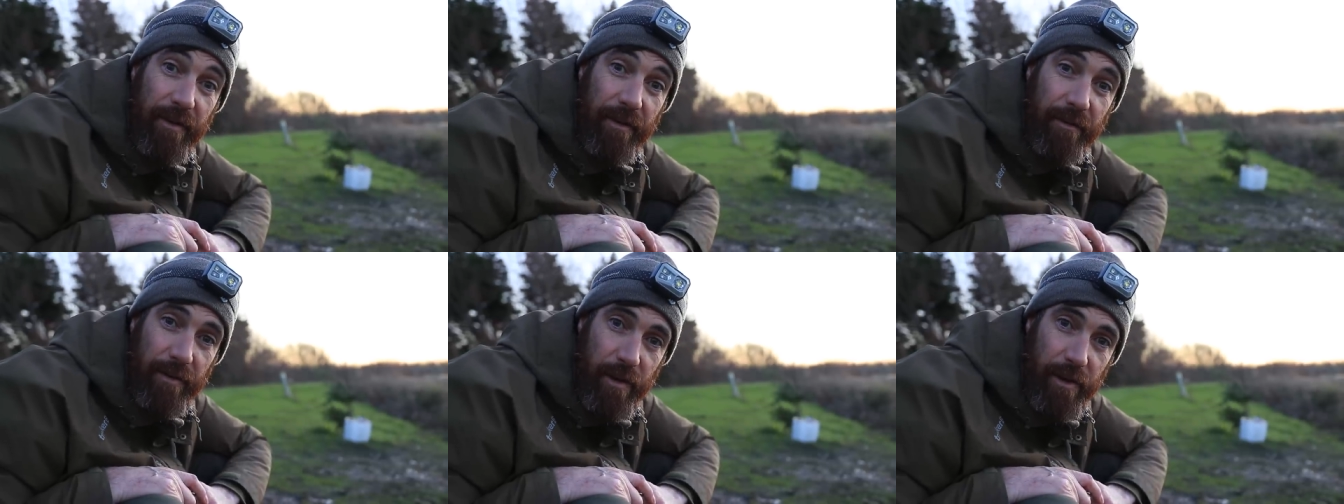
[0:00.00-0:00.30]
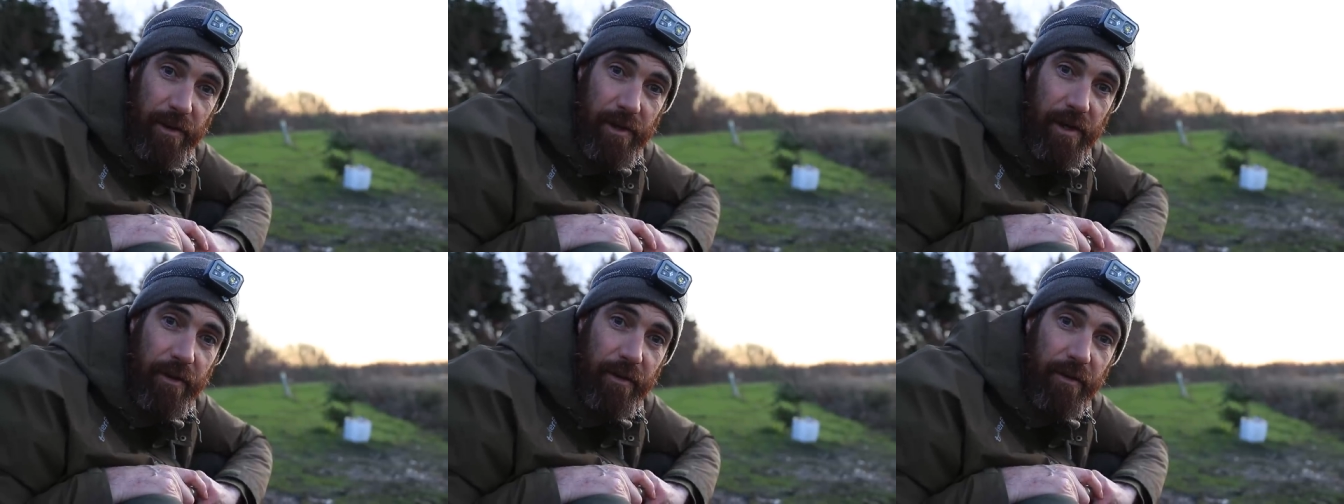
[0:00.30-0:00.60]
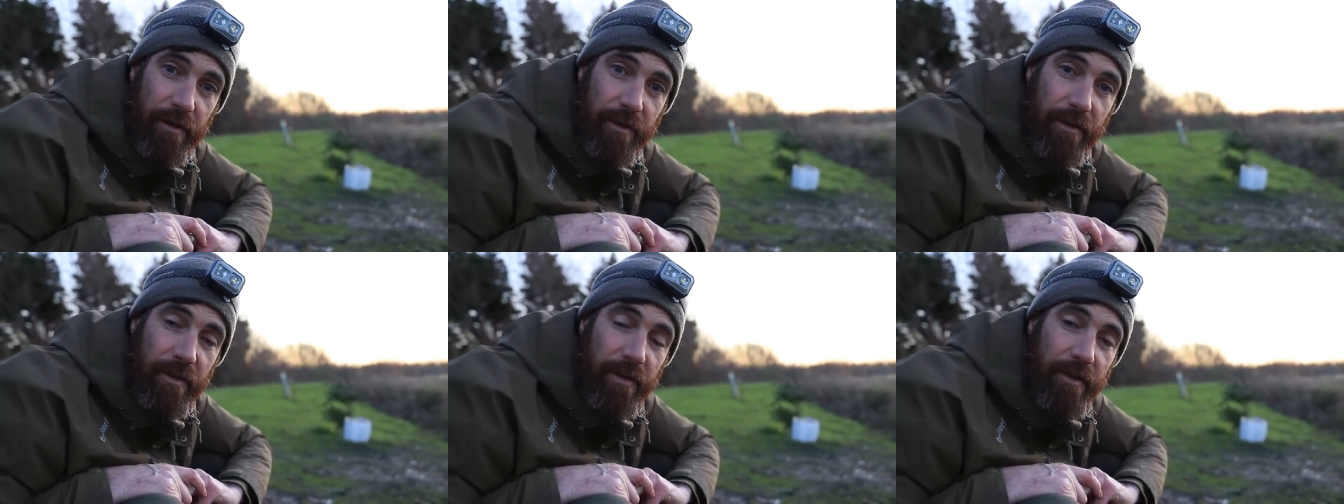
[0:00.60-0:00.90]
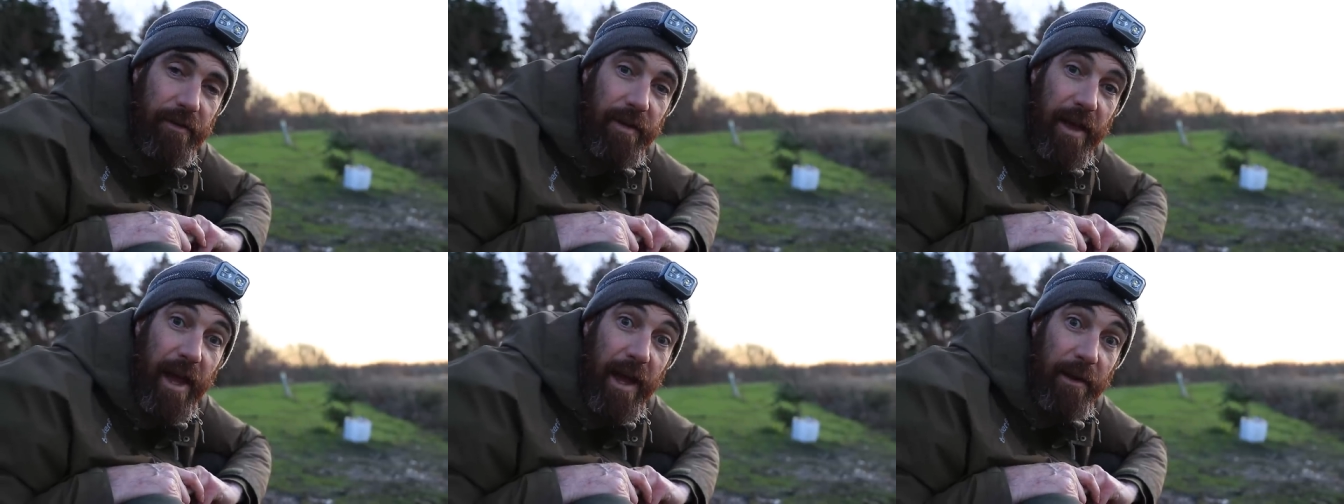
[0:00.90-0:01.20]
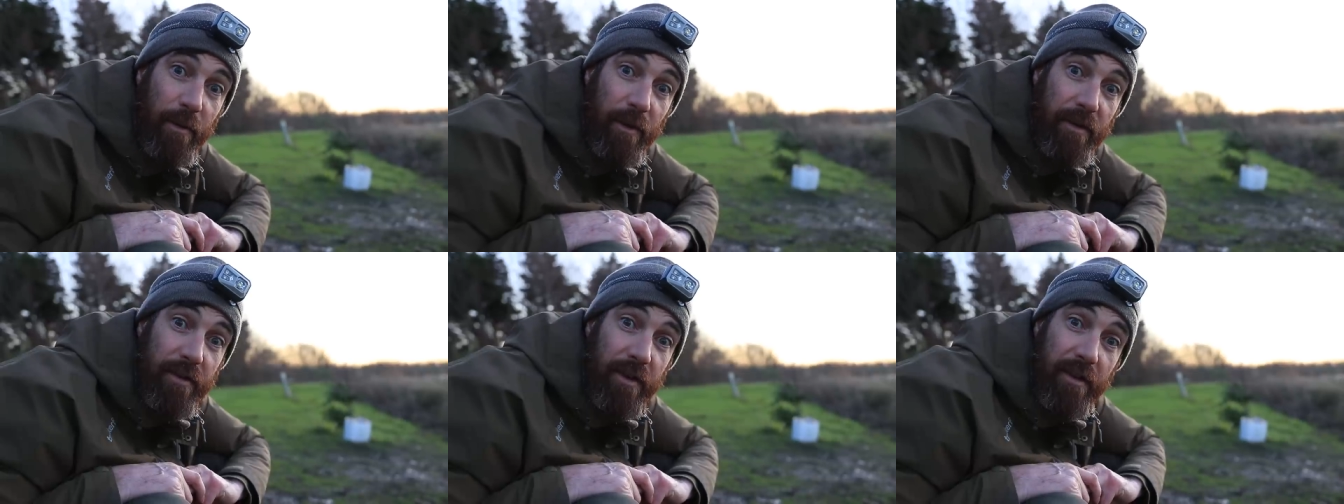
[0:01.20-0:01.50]
if you use
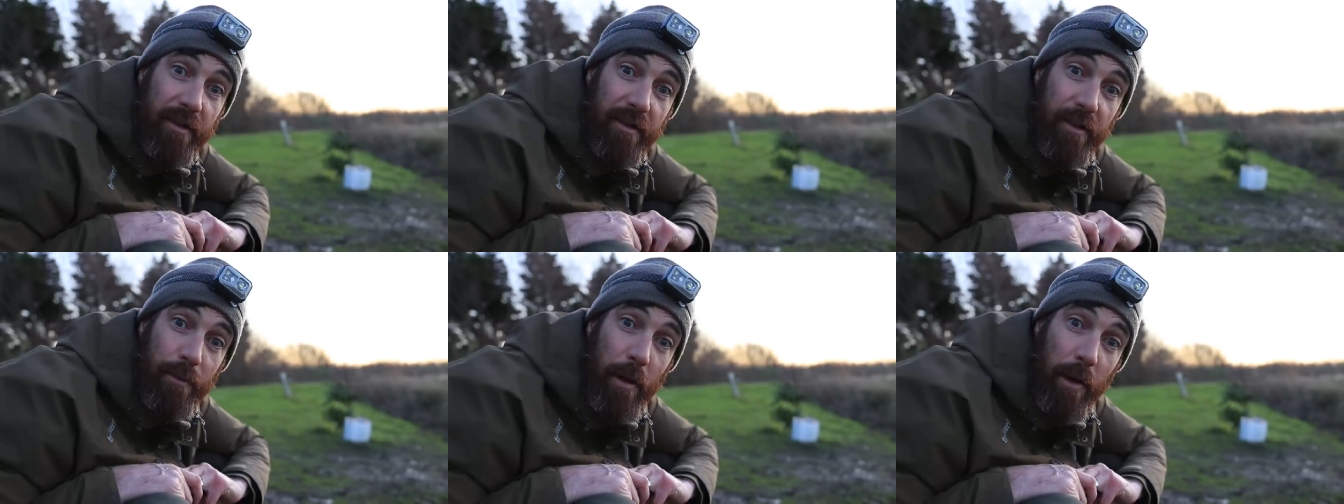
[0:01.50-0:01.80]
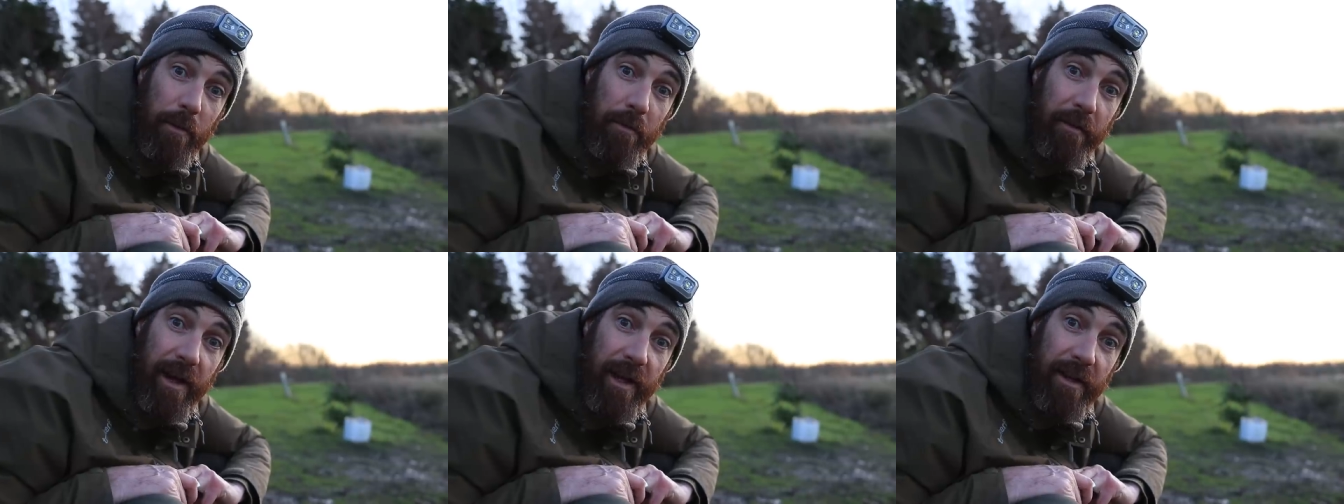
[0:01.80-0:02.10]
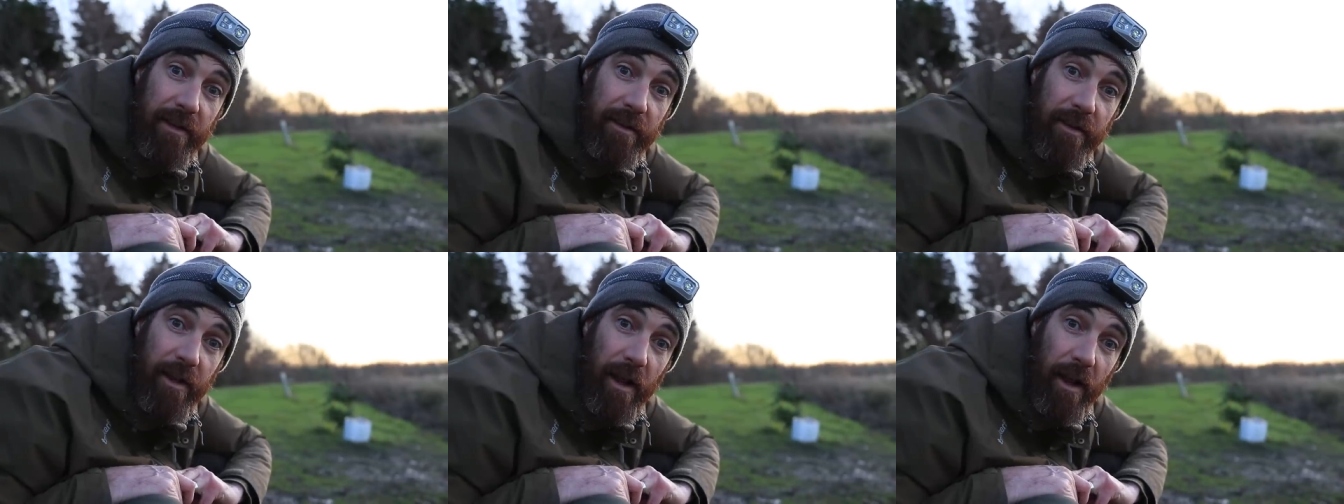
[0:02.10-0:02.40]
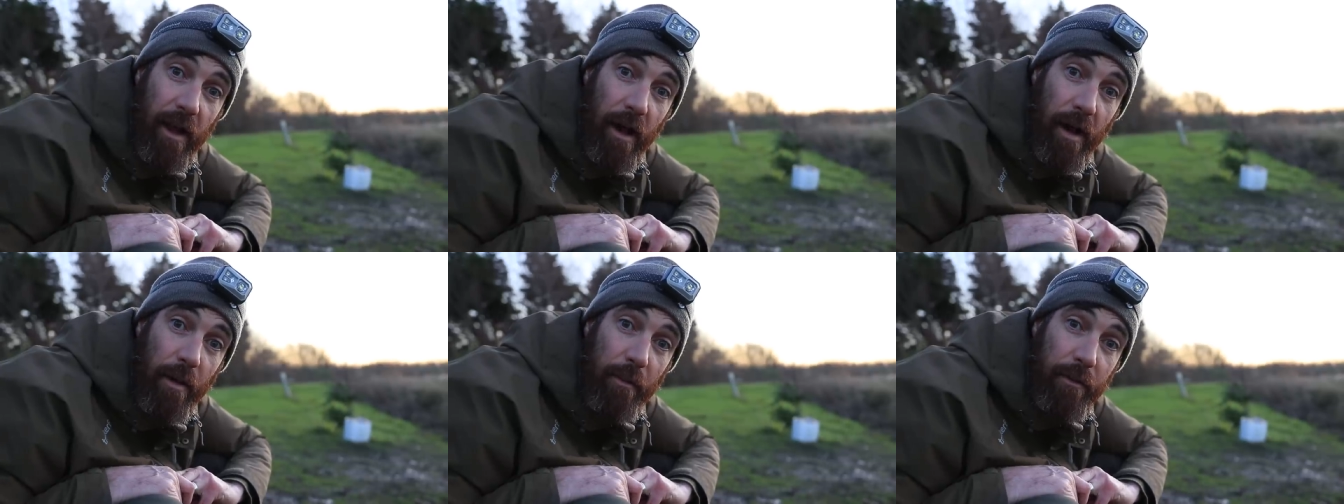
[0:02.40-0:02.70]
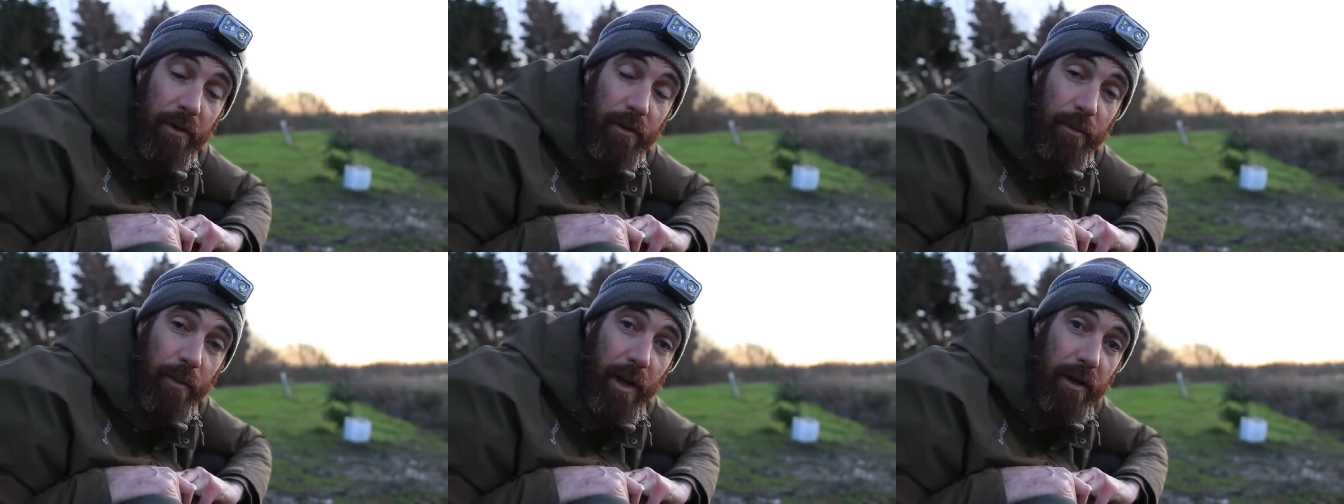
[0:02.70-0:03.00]
Edwards Custom Upgrades
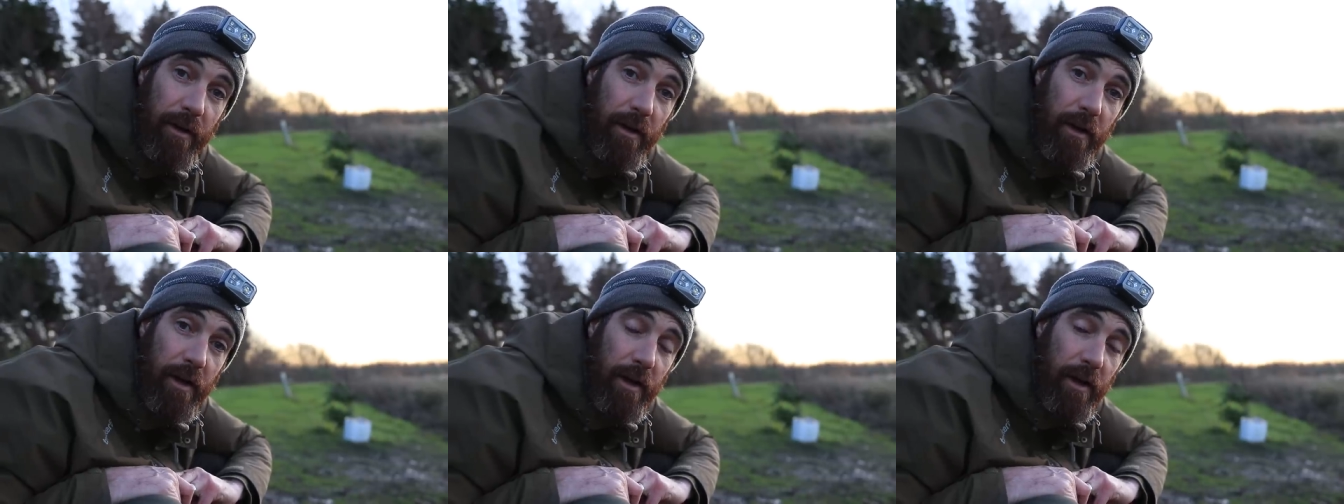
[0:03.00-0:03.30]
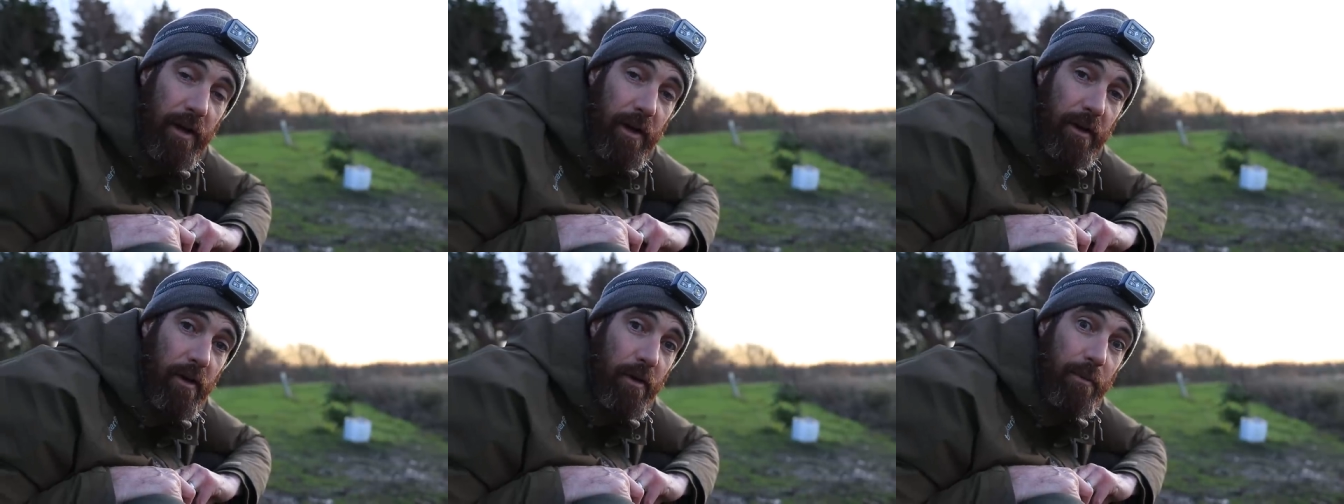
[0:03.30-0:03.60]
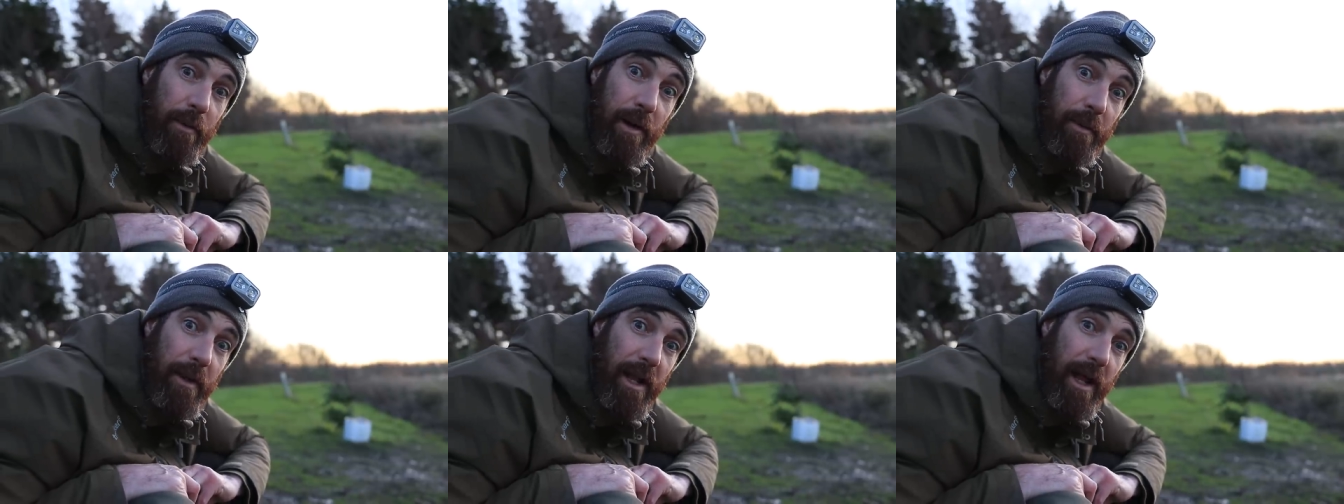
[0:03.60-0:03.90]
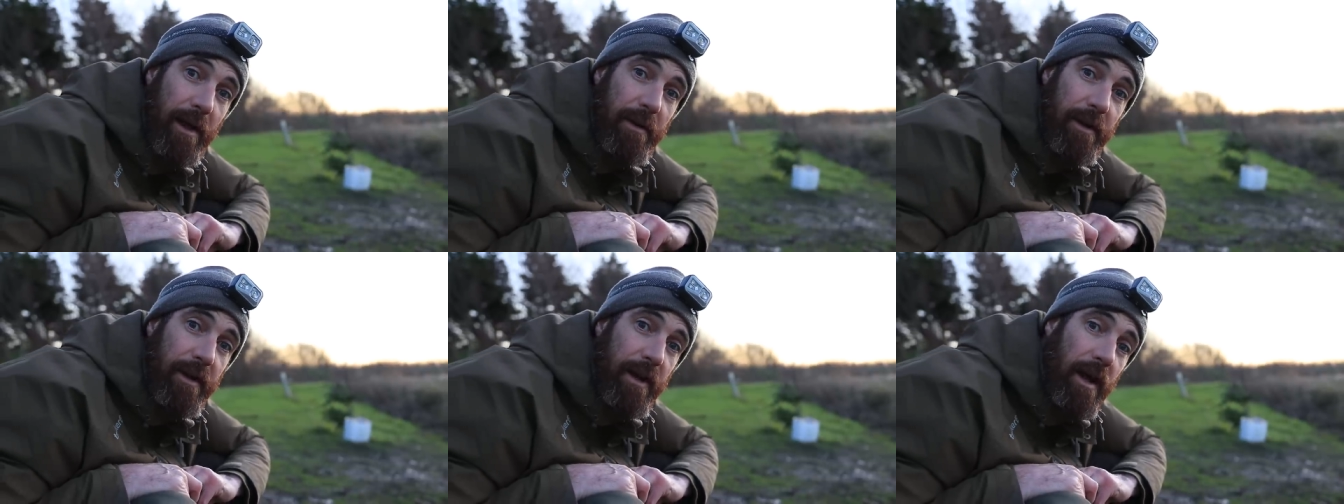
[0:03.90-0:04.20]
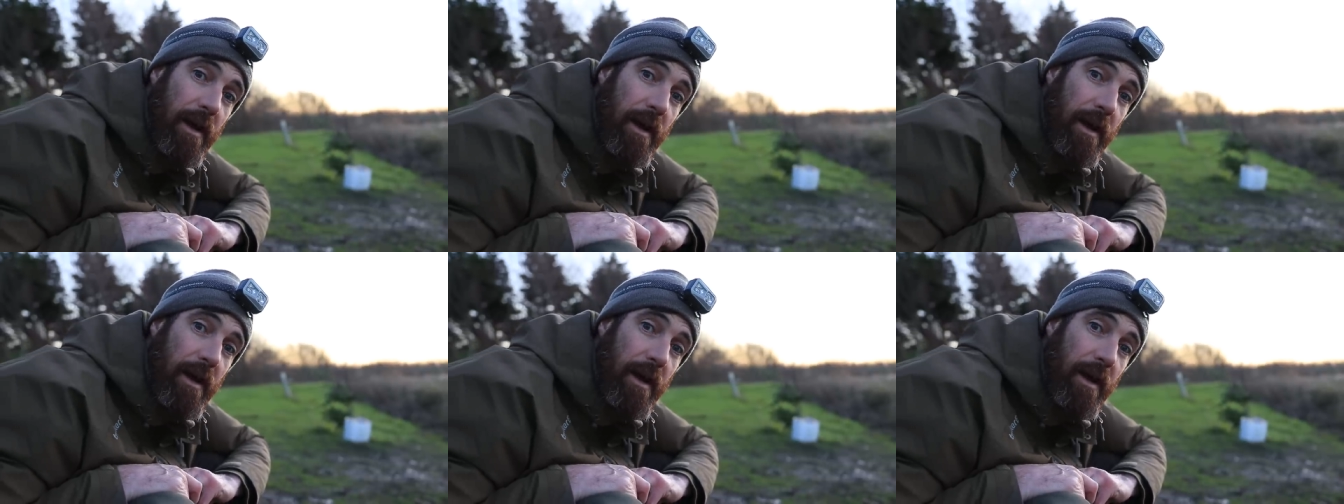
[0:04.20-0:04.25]
alarms as well, or maybe let you